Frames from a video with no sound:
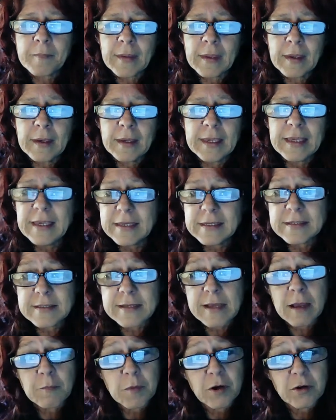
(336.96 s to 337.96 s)
He is
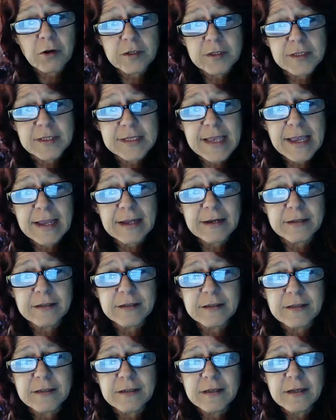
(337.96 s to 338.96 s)
our moral
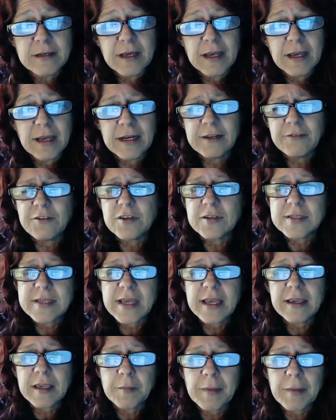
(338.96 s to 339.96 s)
standard. And if you
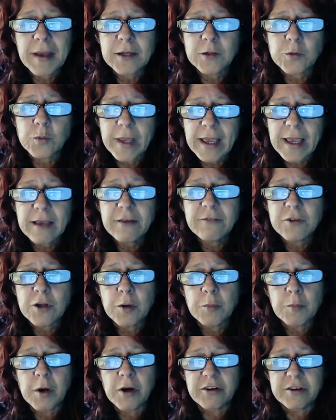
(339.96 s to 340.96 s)
take him out, we have
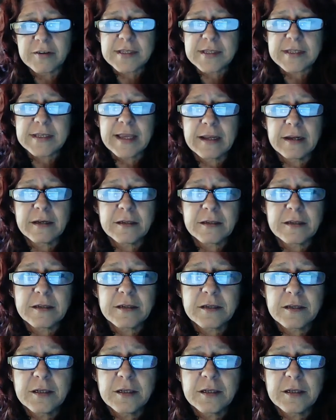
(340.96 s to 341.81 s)
no moral standard,